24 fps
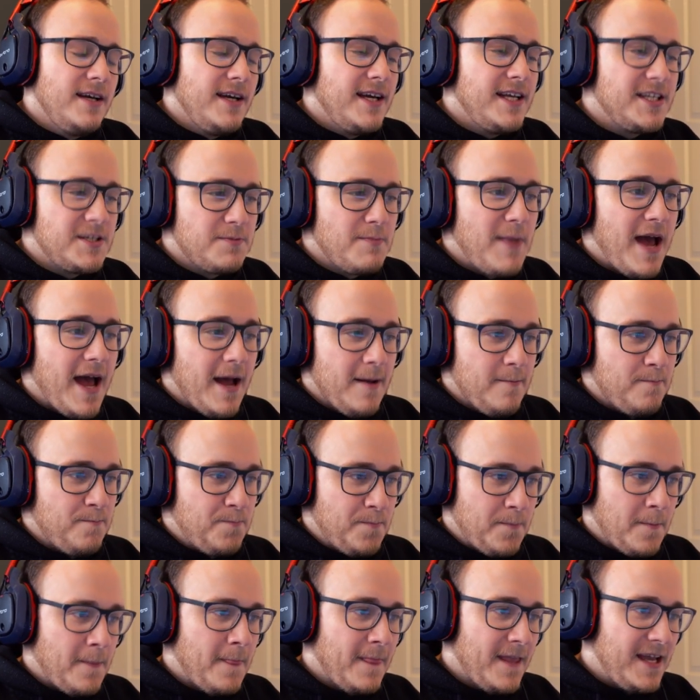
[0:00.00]
It's meh.
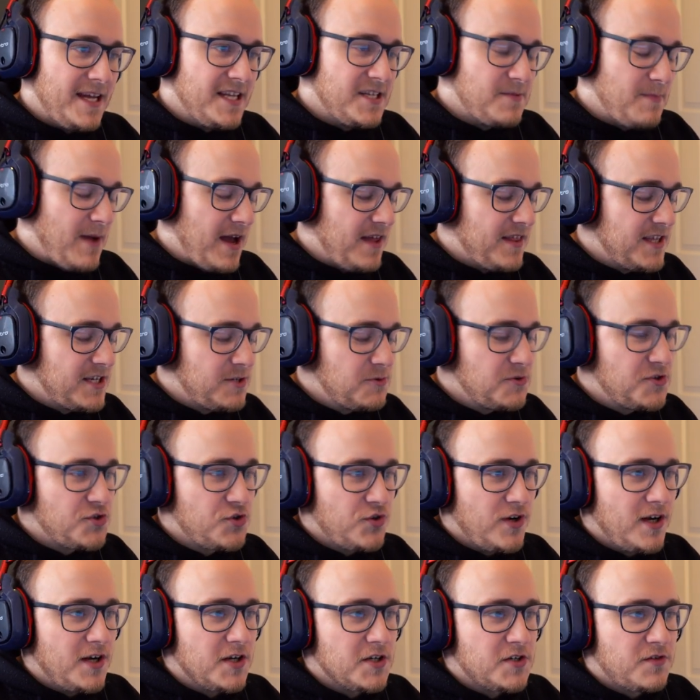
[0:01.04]
It's meh. This was
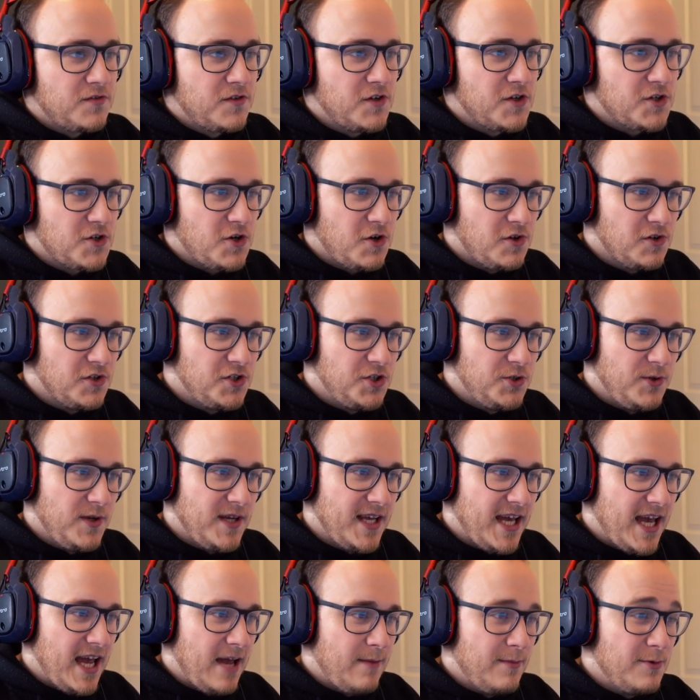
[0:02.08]
Treyarch's first Call of Duty
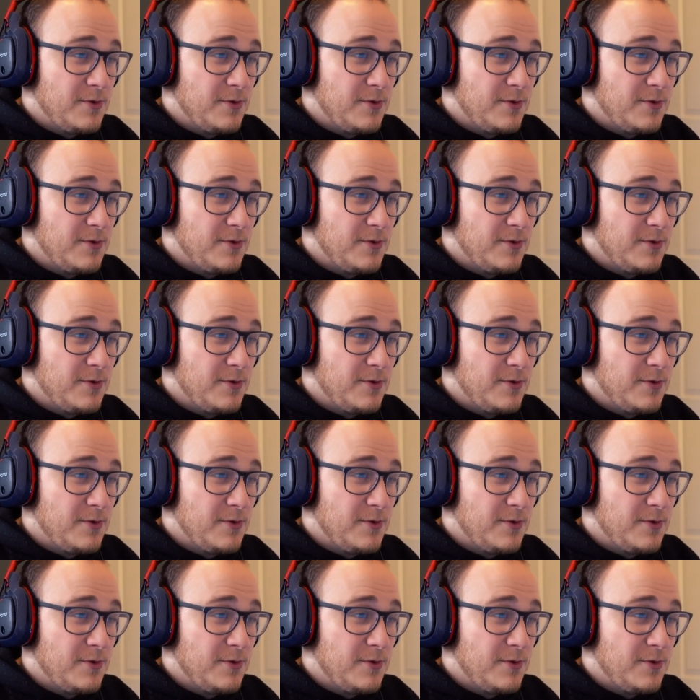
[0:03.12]
game.